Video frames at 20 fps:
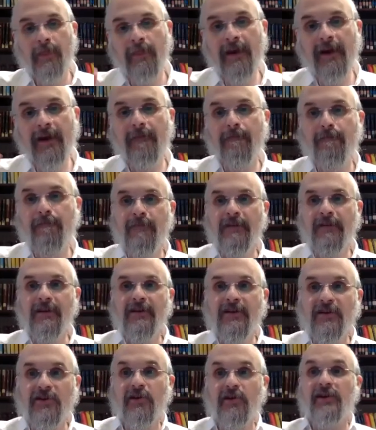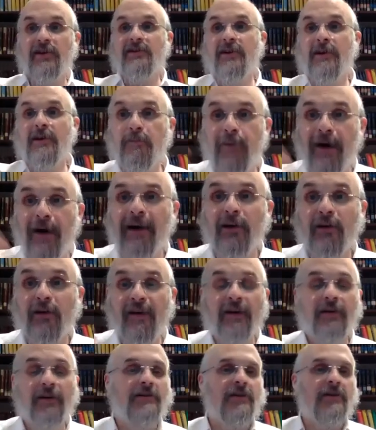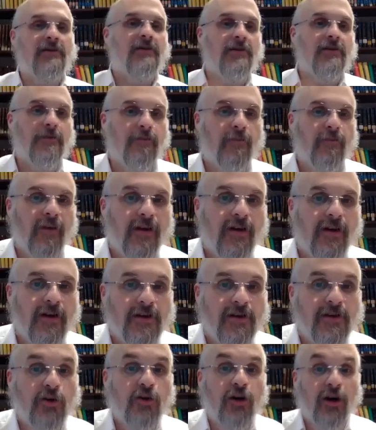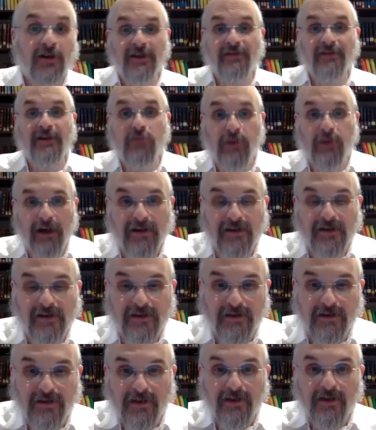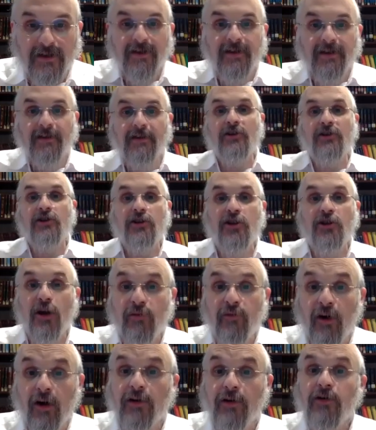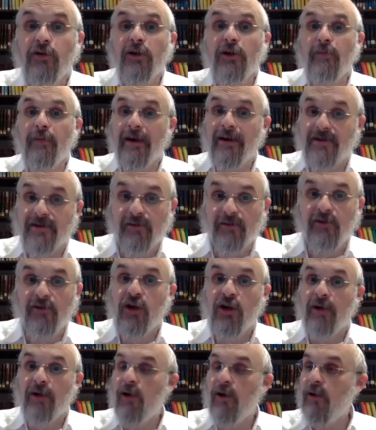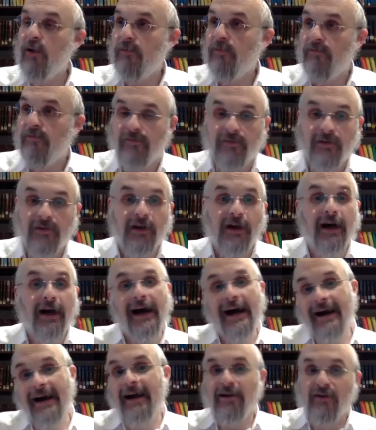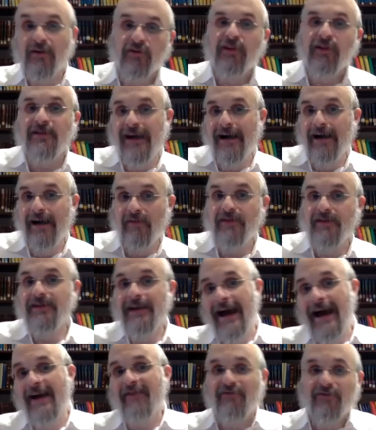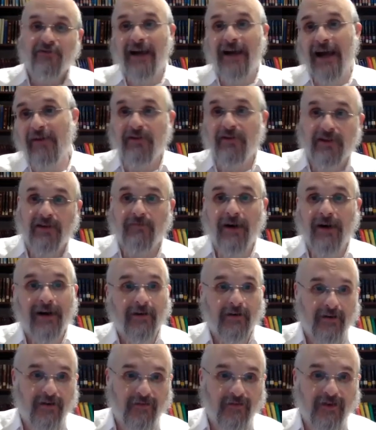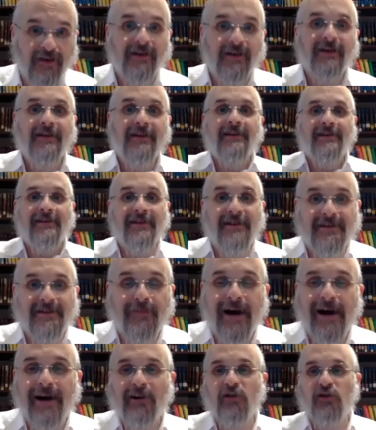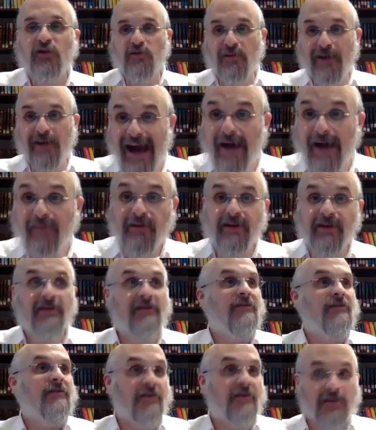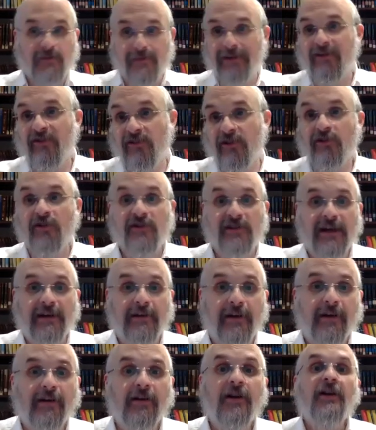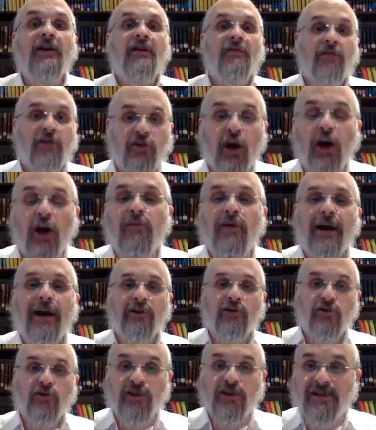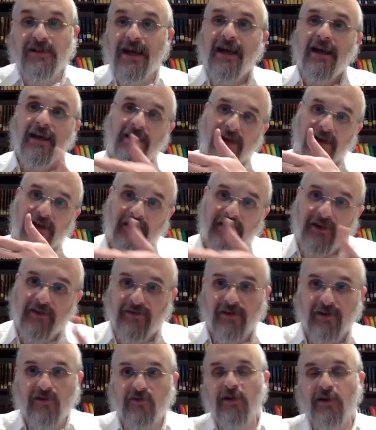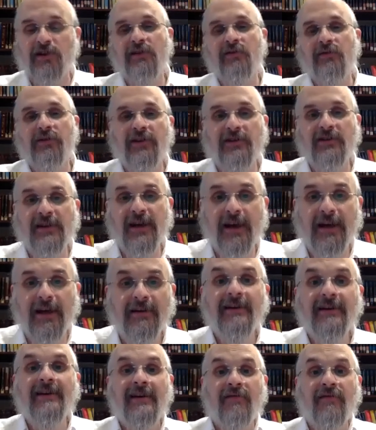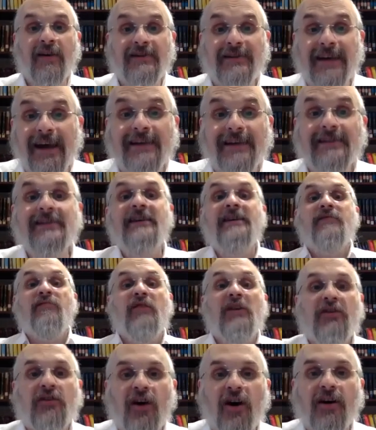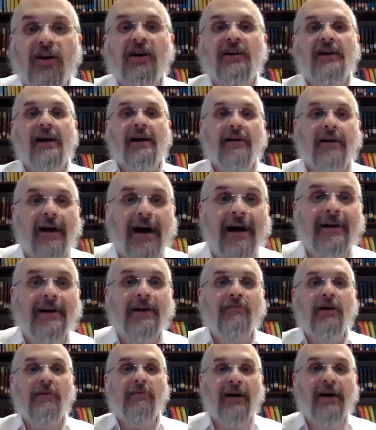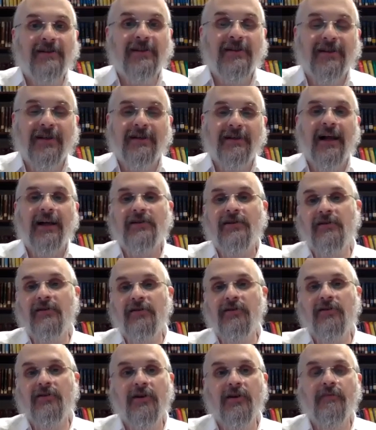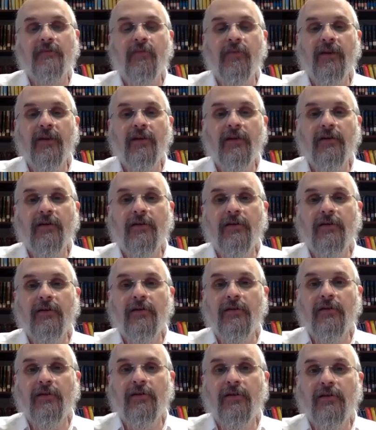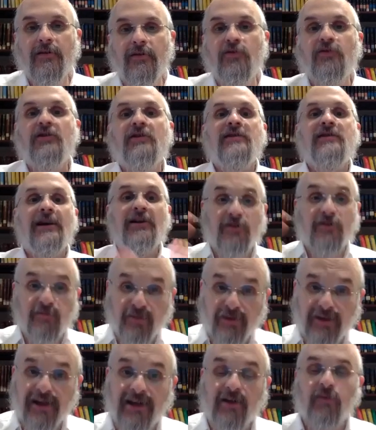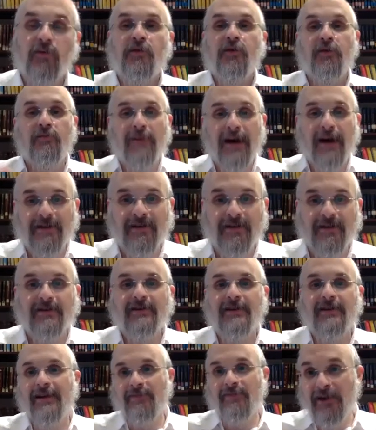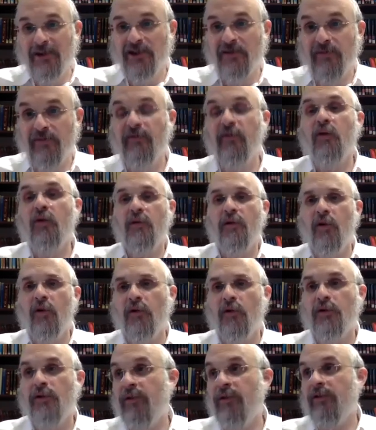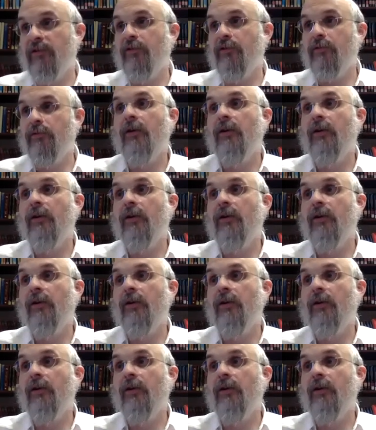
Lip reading: Yeah. So he's a compiler of the Arizal Siddur. So Kosov, he writes, Kishayavoyu Labesa, when you come home, Achar Tfilas Arvis, after davening Maariv, Yismach, you should be happy, because you're about to start your Seder, V'yoymar, and you should say, and he gives an instruction of what to say, and then it says, V'tochen HaKa'areh Ma'matzis Kanal Siddurai. You should set your plate with your matzis, as mentioned before, the order of what to do.